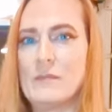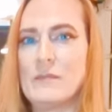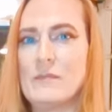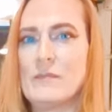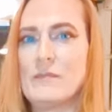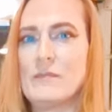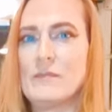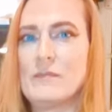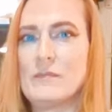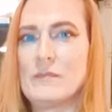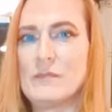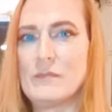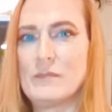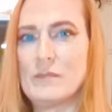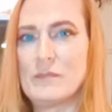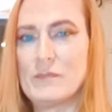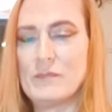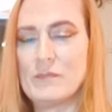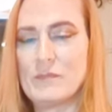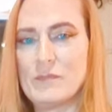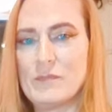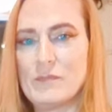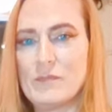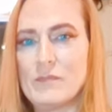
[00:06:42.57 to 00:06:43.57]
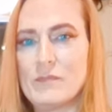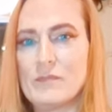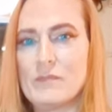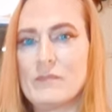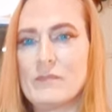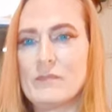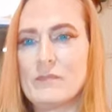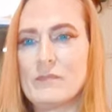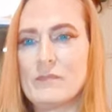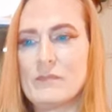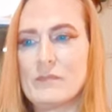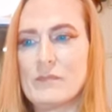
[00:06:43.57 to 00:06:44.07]

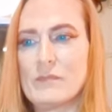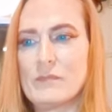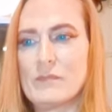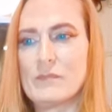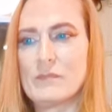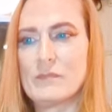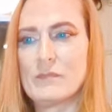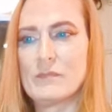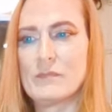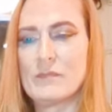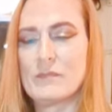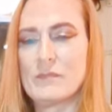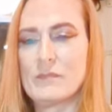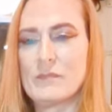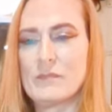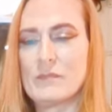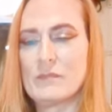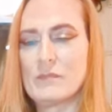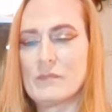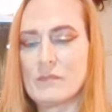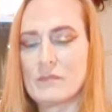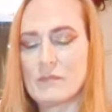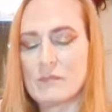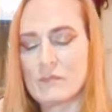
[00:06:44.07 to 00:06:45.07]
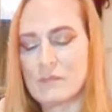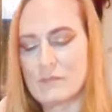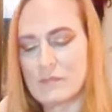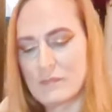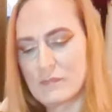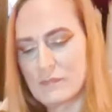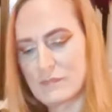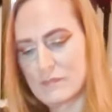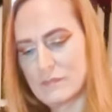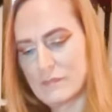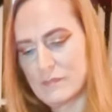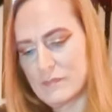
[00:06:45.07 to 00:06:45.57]

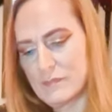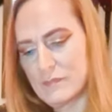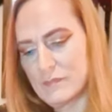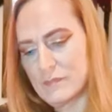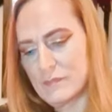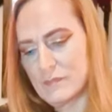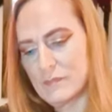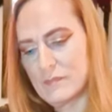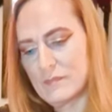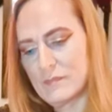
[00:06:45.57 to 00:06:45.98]
Nothing is said.